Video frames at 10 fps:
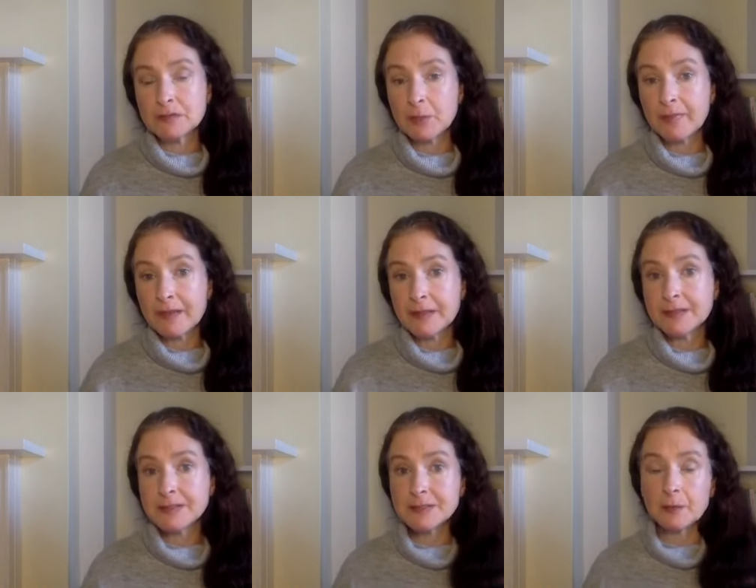So
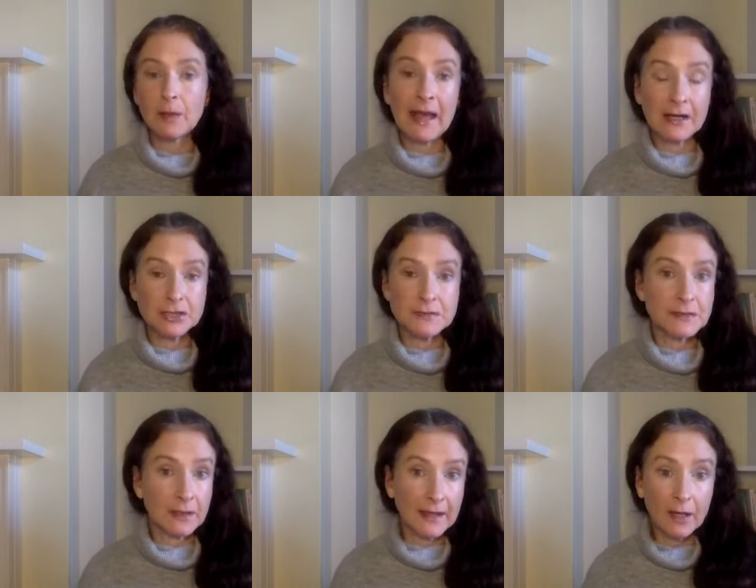these actions
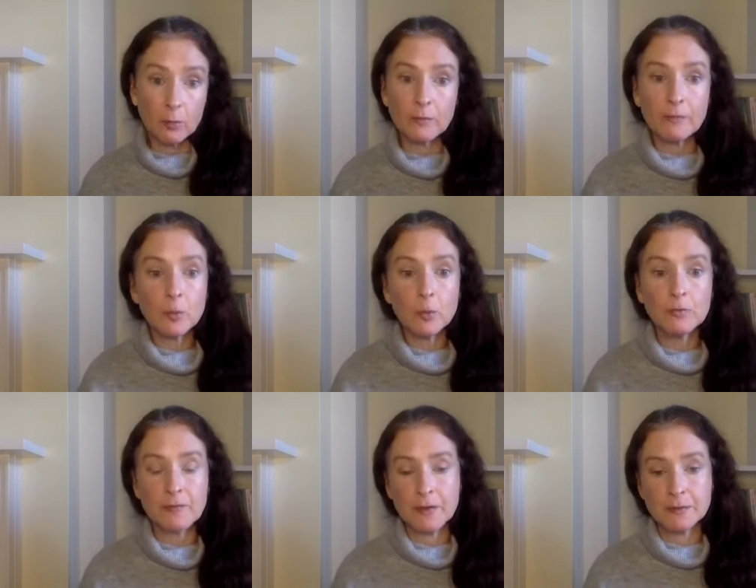are going to help with all
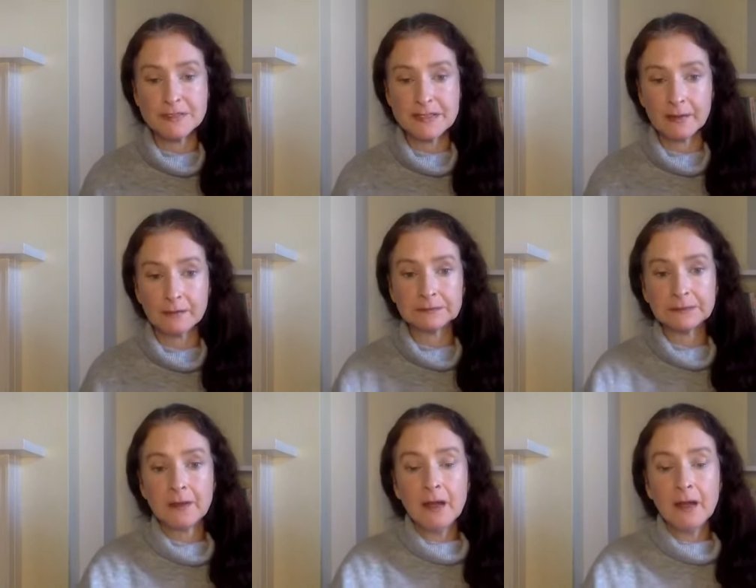of those things,